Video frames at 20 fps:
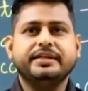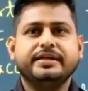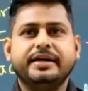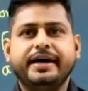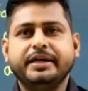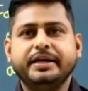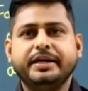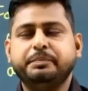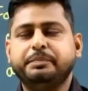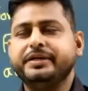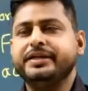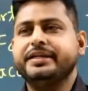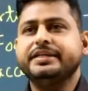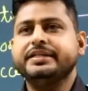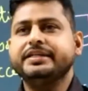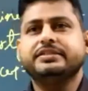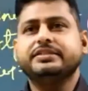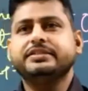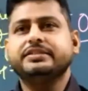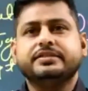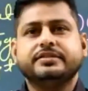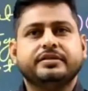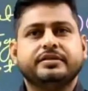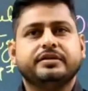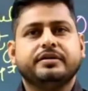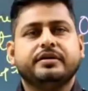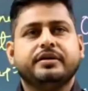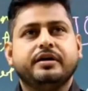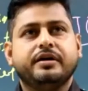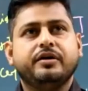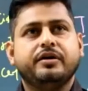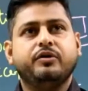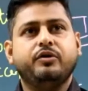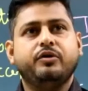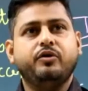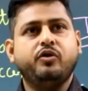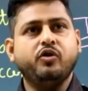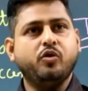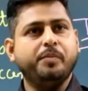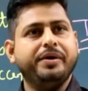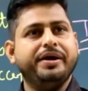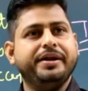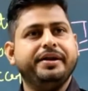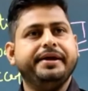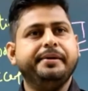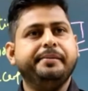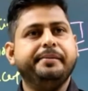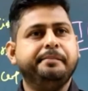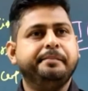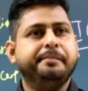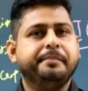IP address, domain name,